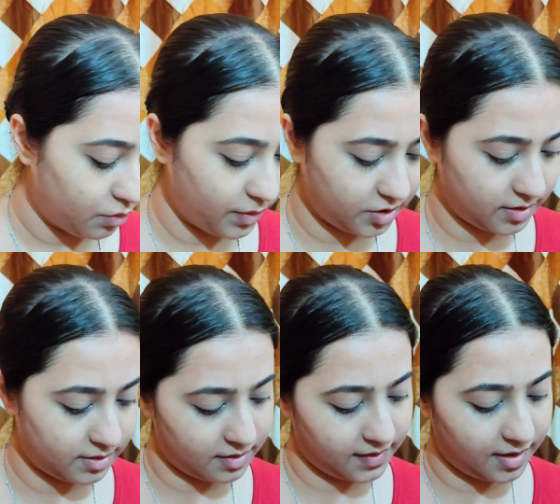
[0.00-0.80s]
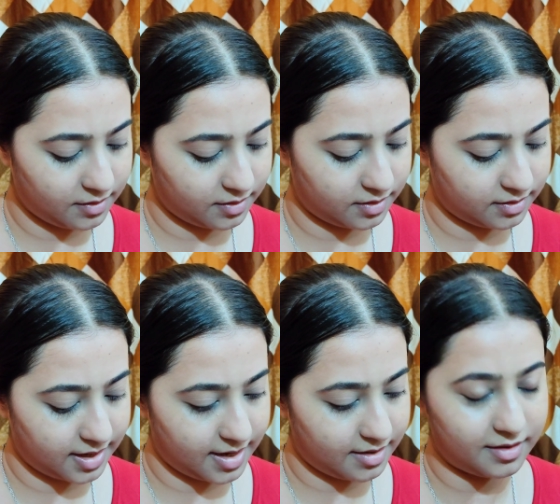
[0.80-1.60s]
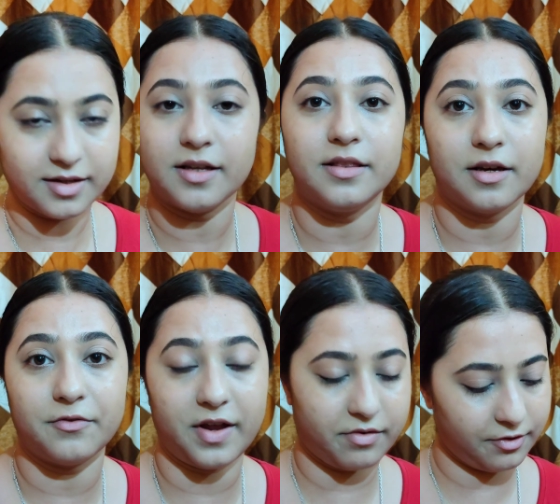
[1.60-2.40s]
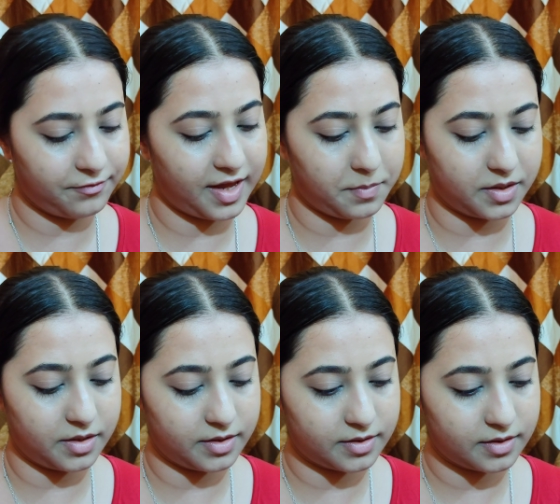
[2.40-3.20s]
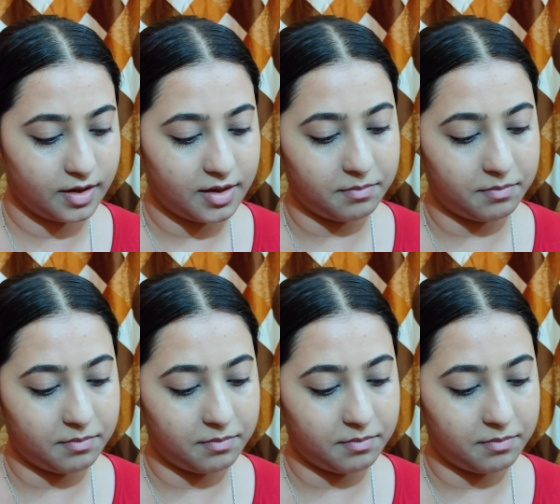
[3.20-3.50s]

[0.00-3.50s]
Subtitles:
which is nothing other than the very famous